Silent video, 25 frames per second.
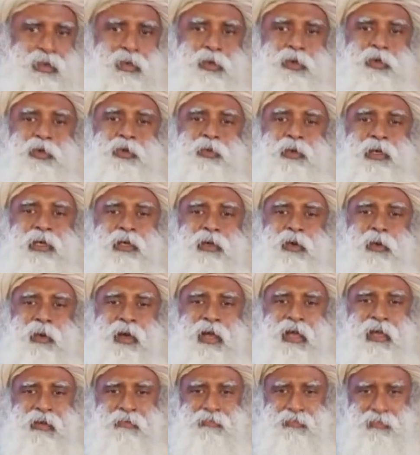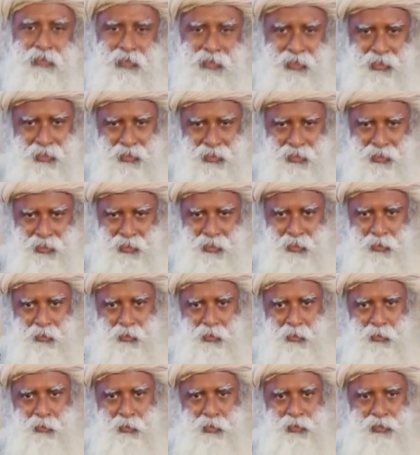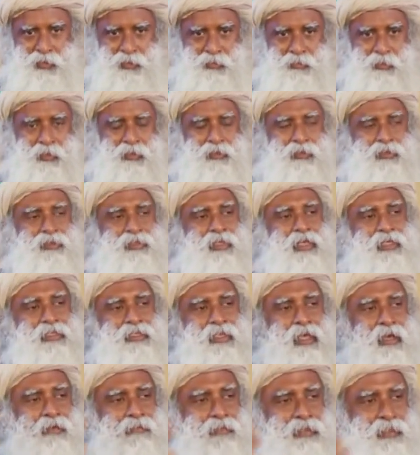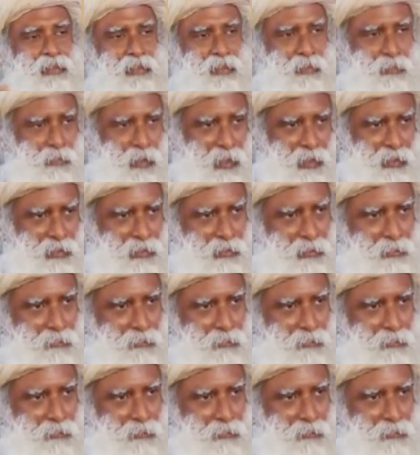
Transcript: you will know everything in the universe, because that's how it is made.